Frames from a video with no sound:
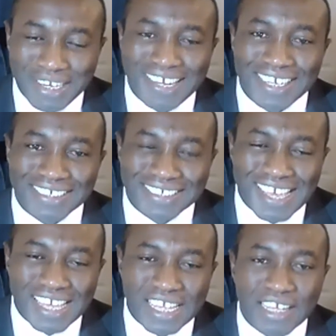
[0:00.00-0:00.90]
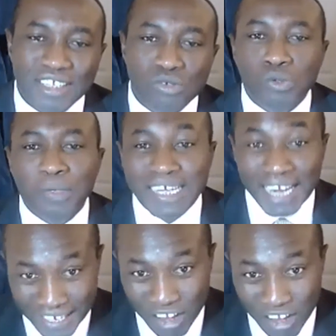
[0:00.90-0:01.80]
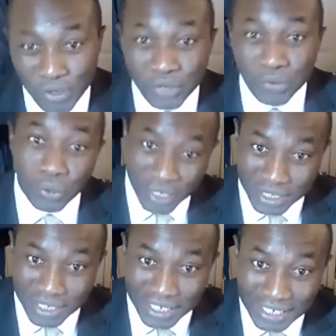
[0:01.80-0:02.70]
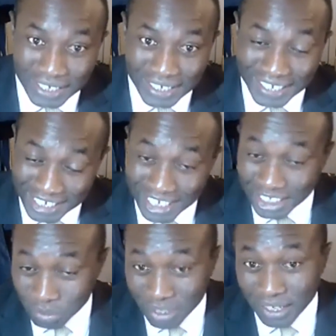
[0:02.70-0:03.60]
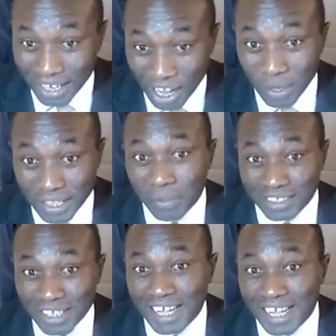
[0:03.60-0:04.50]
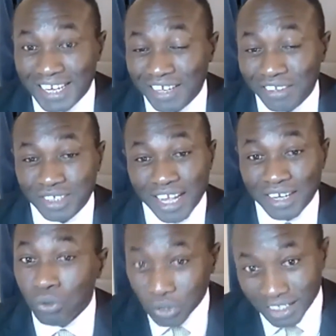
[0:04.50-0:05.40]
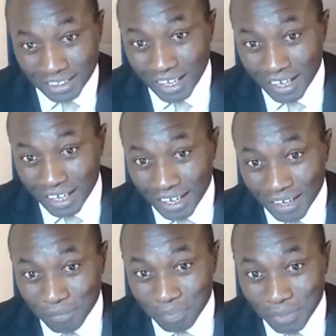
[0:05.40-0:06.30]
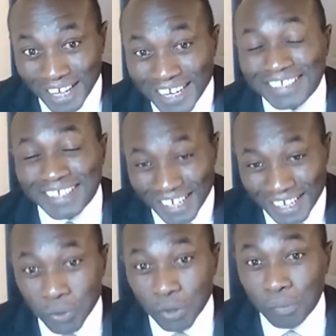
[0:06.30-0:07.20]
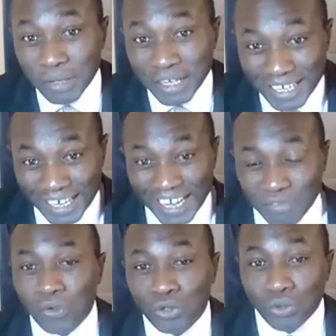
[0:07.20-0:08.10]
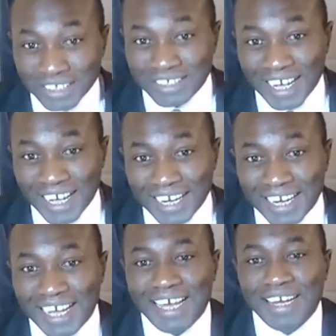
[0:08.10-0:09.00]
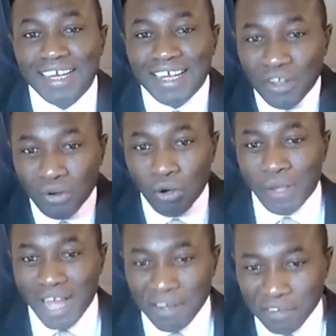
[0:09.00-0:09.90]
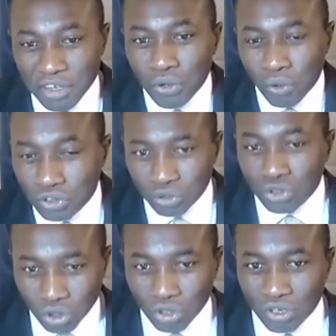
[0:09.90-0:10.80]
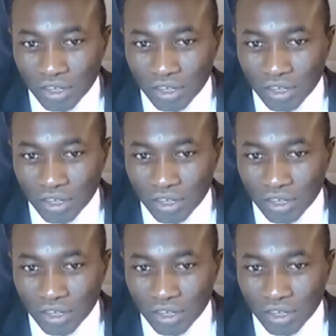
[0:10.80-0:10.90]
saying it will be great if we do it. I think that's what the language they were saying. They're not saying do this. They're saying it will be great if we go through this and you know, we have a new constitution.